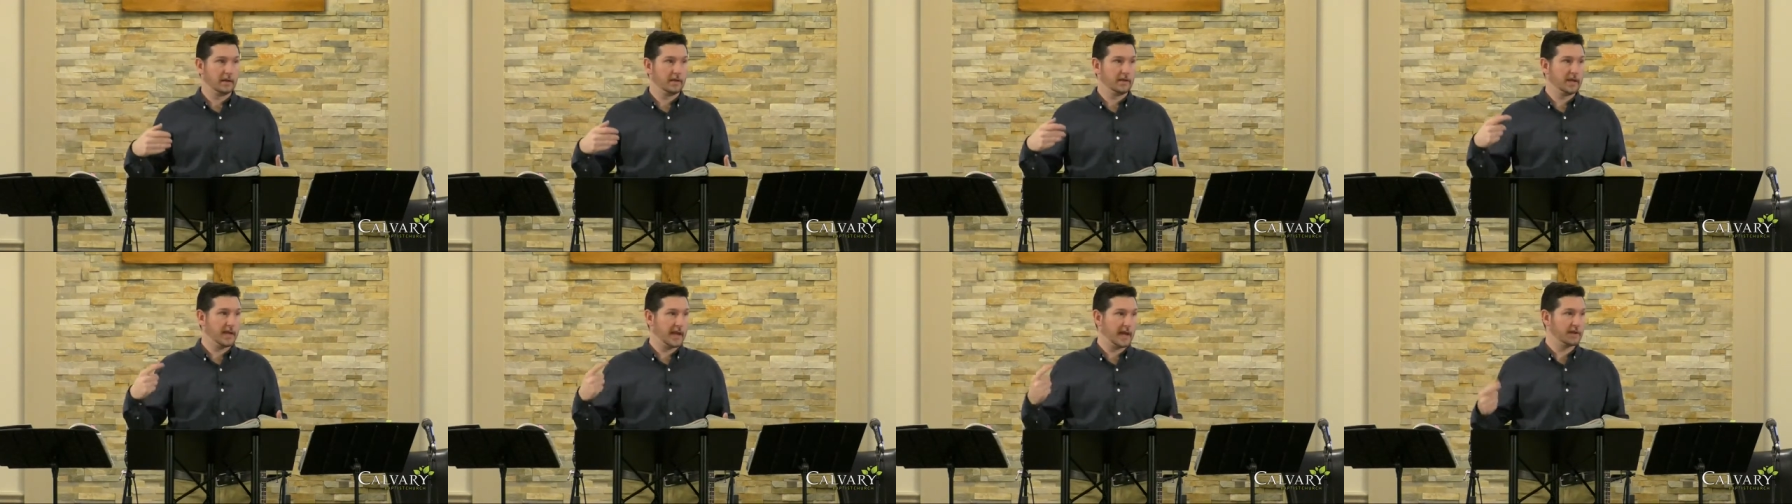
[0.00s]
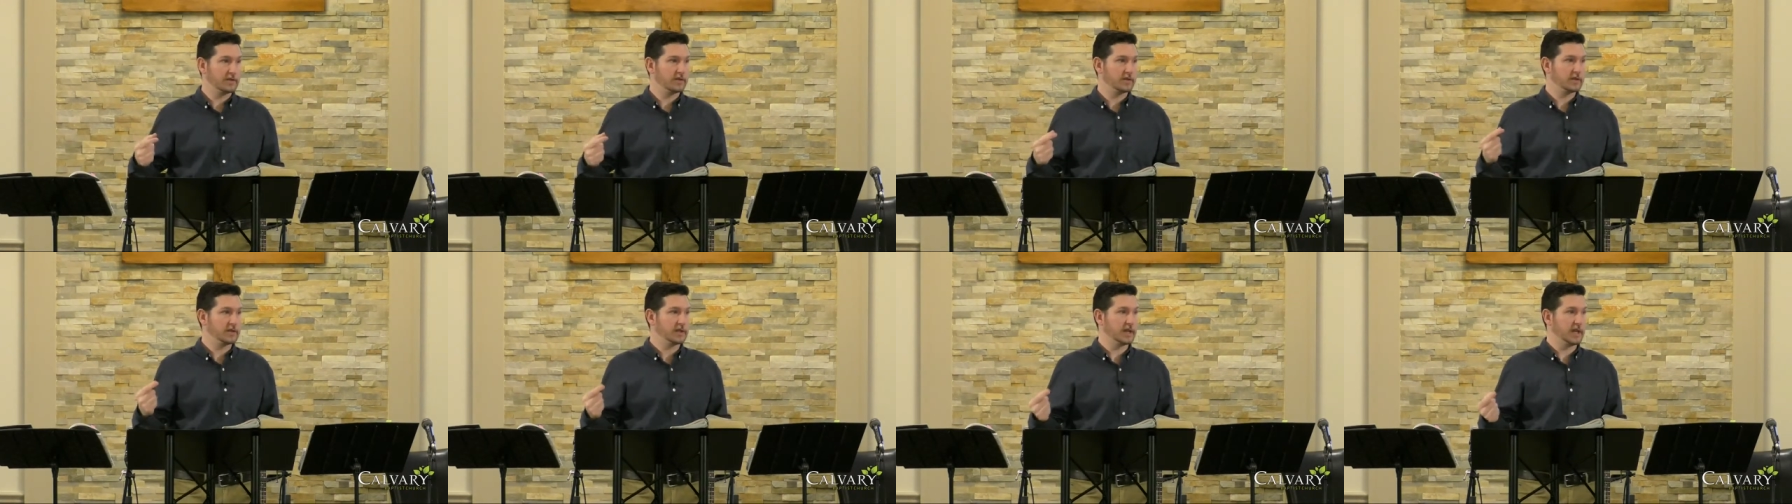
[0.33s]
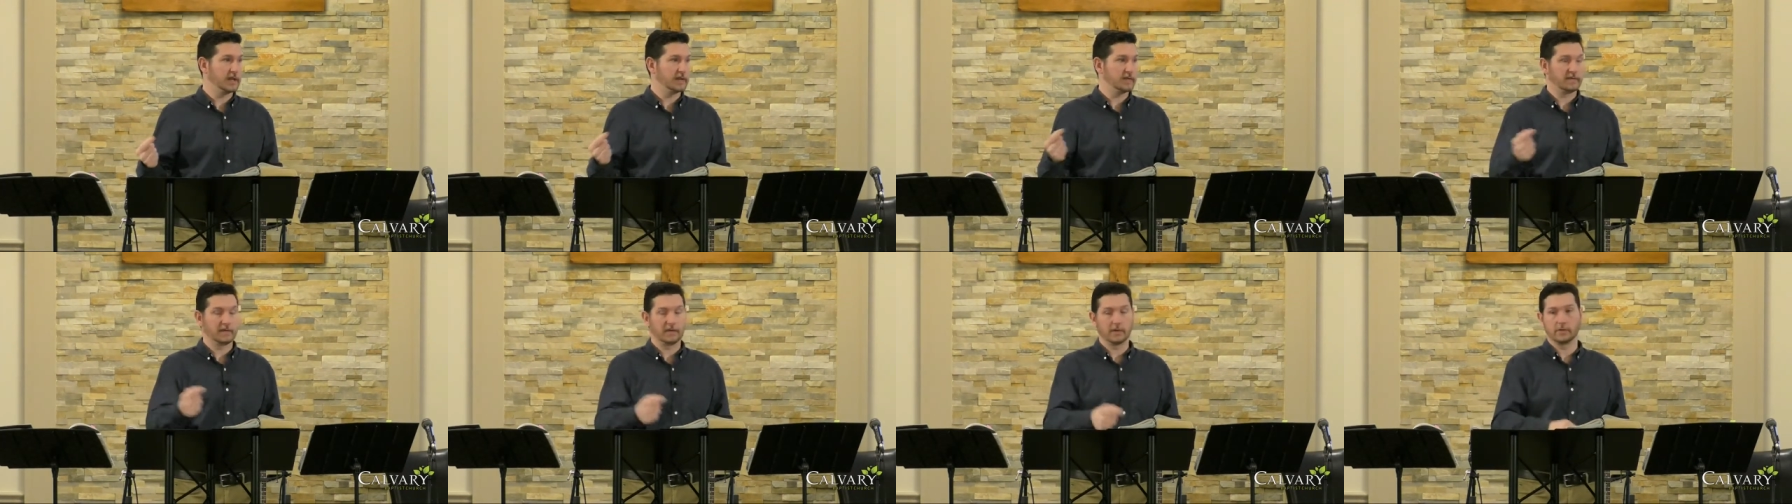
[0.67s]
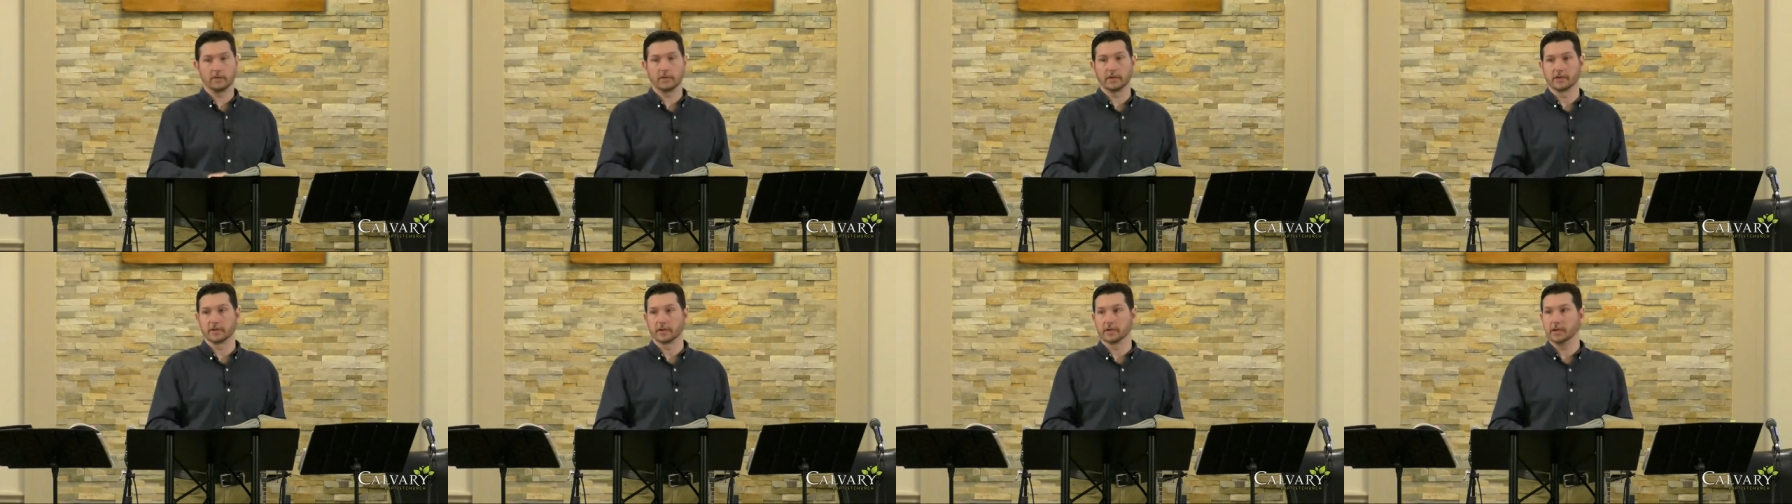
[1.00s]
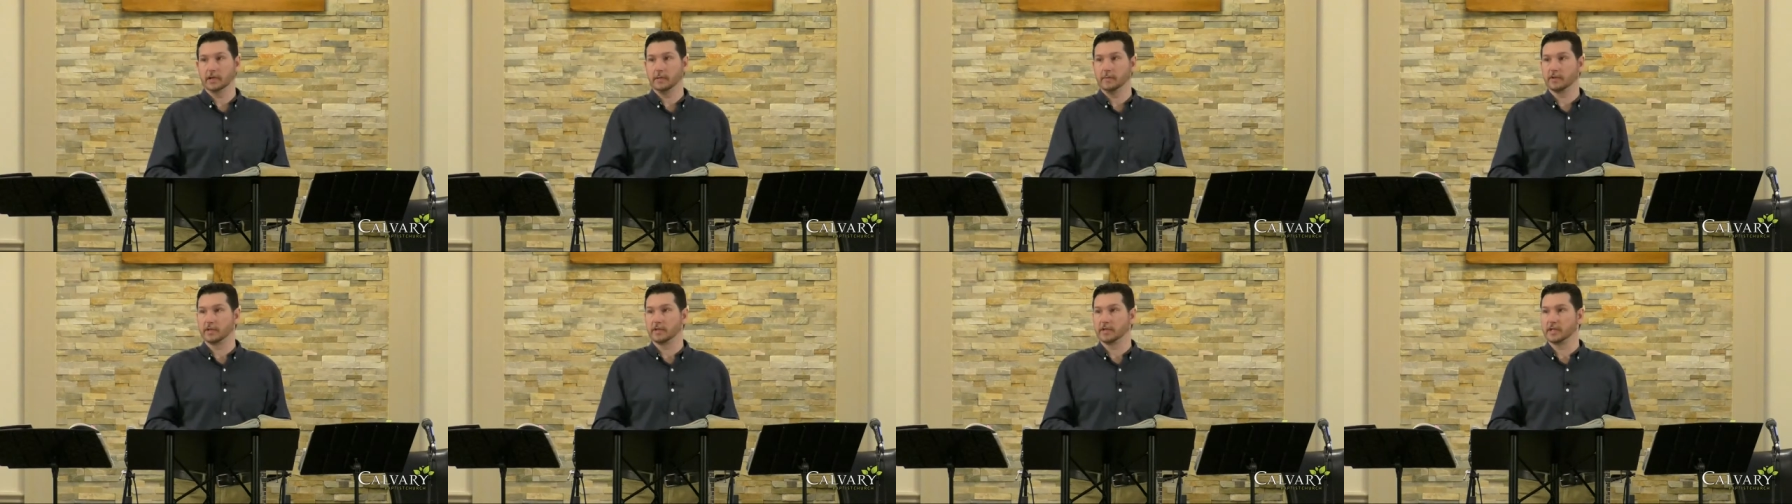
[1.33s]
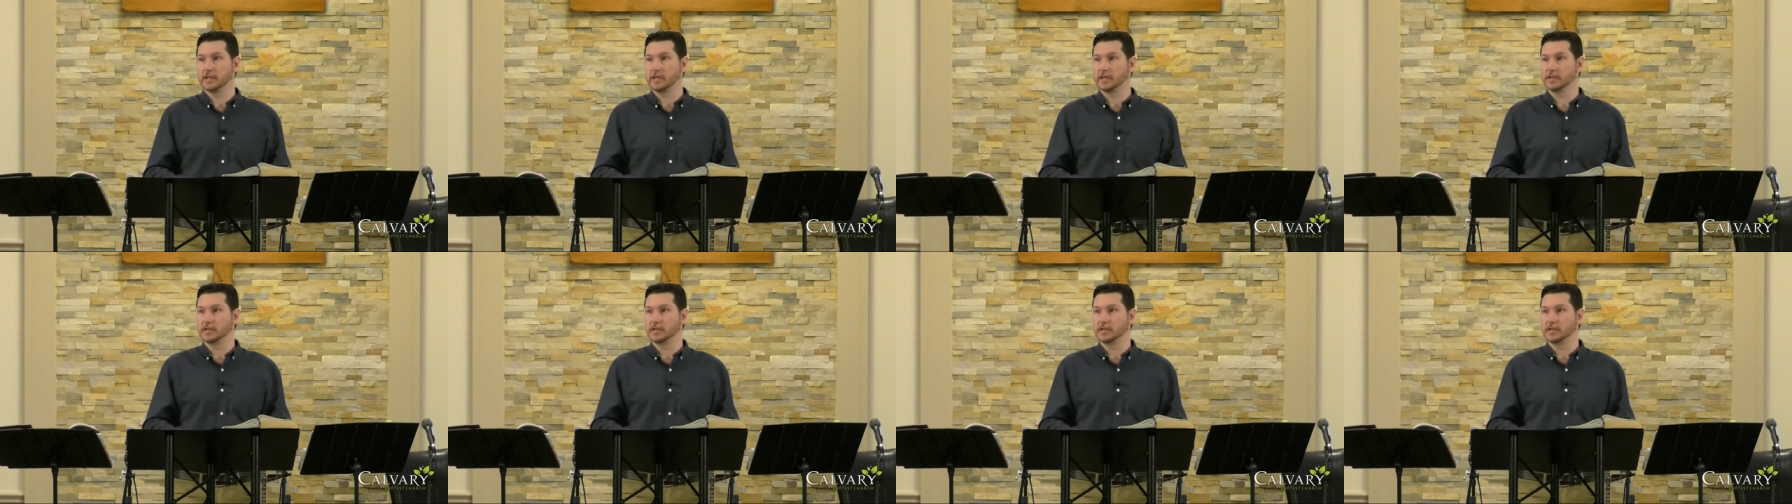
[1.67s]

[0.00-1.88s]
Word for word: the exercise of their Christian liberty.